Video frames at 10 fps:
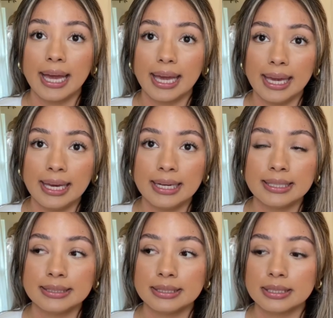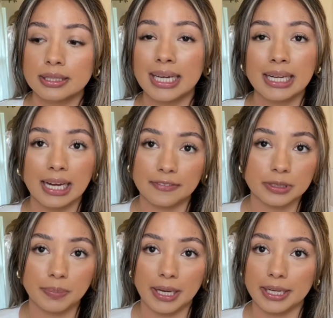and I didn't have to
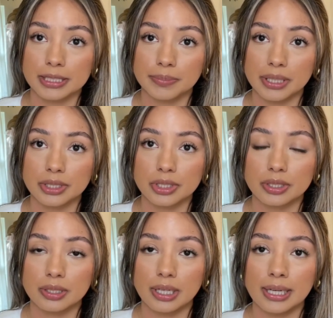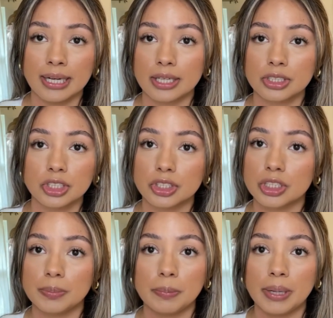pay as much, and I could just
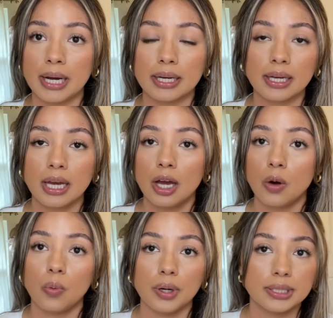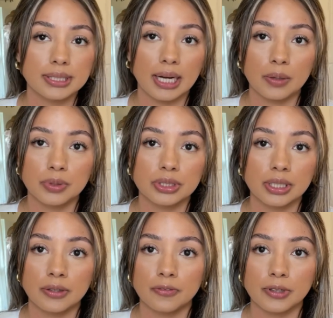ship it back once I was
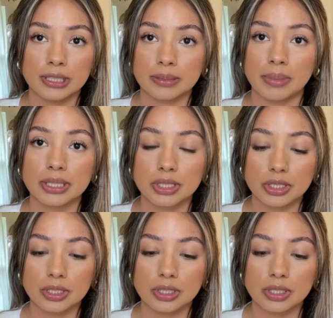done for the semester.